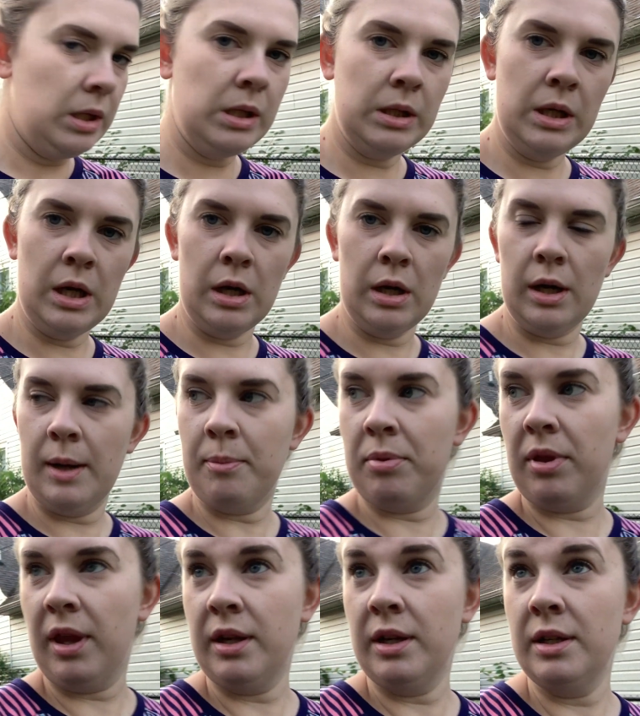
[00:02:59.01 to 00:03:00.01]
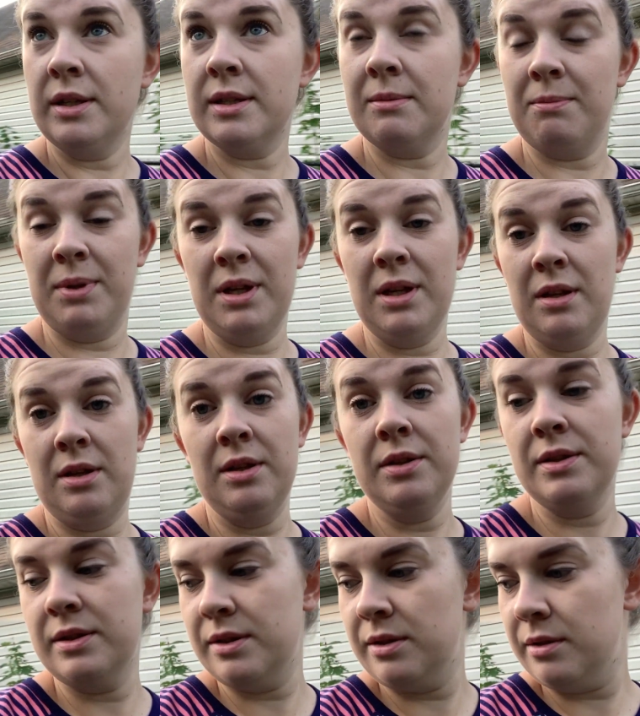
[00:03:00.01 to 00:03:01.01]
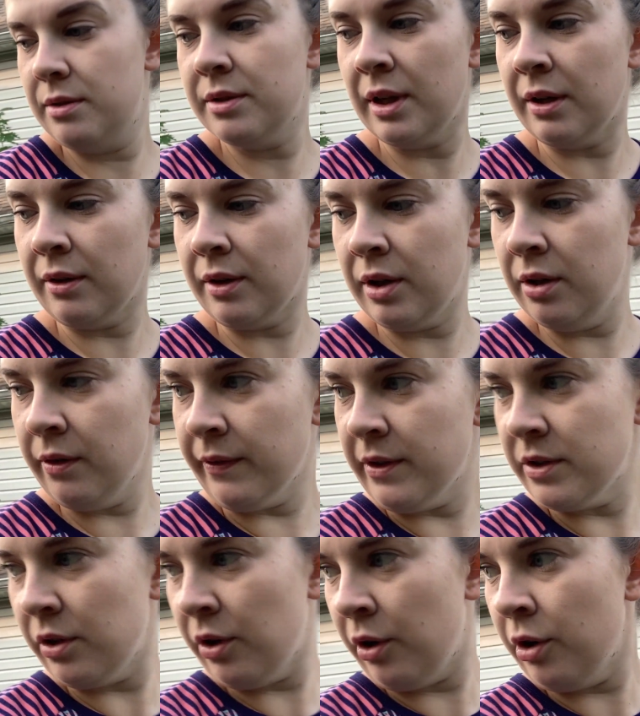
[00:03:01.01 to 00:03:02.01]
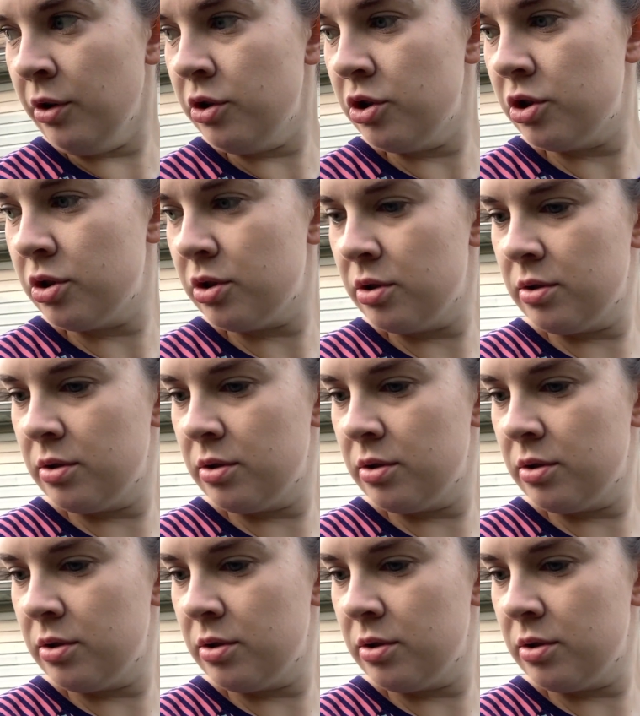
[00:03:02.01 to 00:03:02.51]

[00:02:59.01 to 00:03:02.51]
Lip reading: Yeah, I planted some peas down here in this arch.